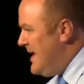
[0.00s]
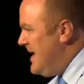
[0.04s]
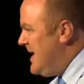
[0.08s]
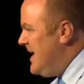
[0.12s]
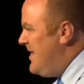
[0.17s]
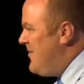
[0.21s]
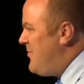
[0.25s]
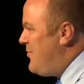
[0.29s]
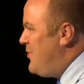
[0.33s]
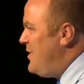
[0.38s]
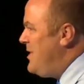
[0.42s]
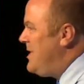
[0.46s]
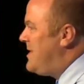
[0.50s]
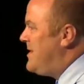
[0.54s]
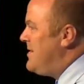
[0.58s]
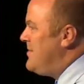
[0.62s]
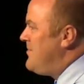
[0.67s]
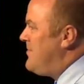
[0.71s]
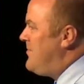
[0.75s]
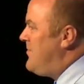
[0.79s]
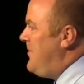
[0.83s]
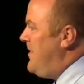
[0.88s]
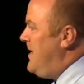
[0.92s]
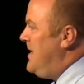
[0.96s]
"If we
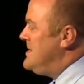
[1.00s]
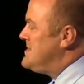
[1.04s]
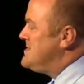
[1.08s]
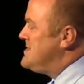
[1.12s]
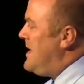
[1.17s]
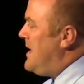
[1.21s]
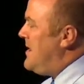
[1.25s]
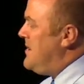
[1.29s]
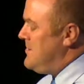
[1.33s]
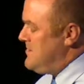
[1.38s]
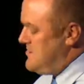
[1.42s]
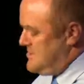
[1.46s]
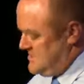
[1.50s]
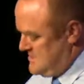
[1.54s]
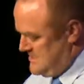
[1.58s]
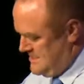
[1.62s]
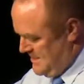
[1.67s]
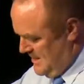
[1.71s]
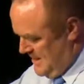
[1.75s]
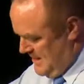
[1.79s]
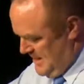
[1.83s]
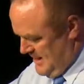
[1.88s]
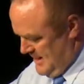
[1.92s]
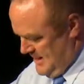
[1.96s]
confess our
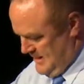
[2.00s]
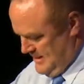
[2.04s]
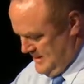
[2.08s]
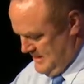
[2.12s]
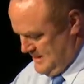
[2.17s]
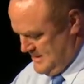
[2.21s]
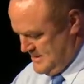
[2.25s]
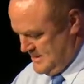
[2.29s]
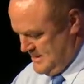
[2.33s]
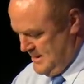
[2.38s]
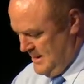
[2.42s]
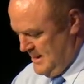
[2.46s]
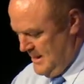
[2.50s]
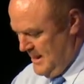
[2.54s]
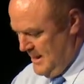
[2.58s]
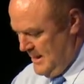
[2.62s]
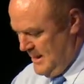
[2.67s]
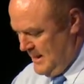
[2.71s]
sins,